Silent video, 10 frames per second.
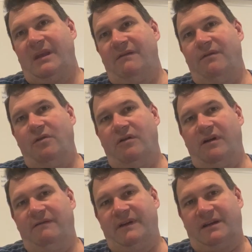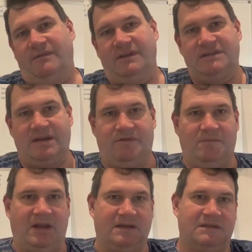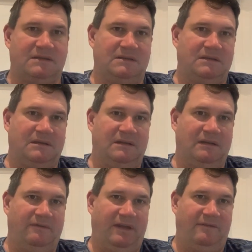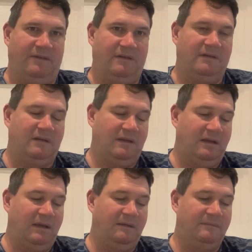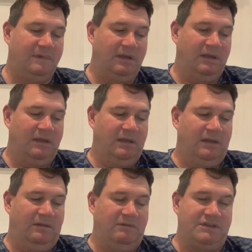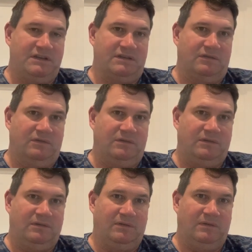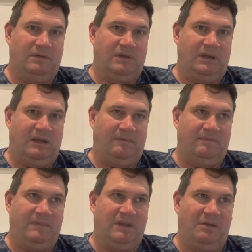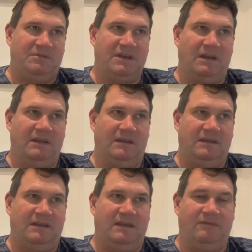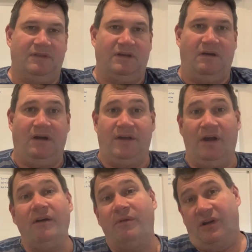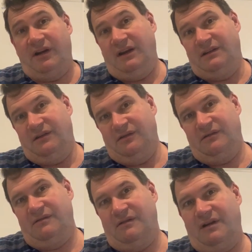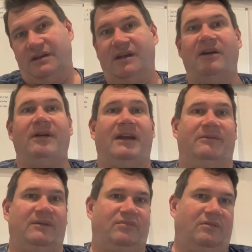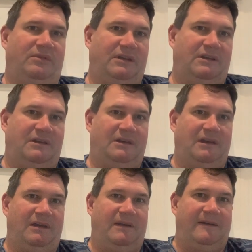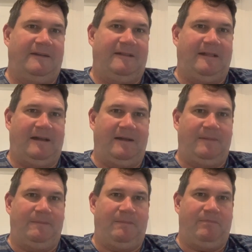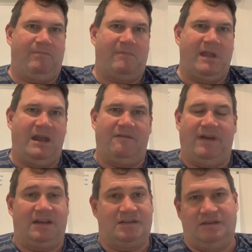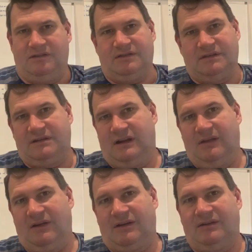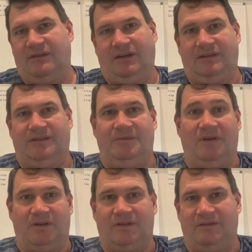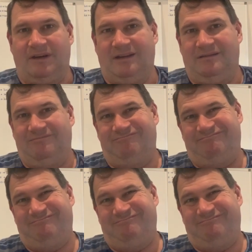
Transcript: for effectively seven months of effort, um, which isn't good. Um, you know, particularly given that I know what I need to do, I know how to eat properly. Um, and I've had excuses, you know, like, like to be honest, I reckon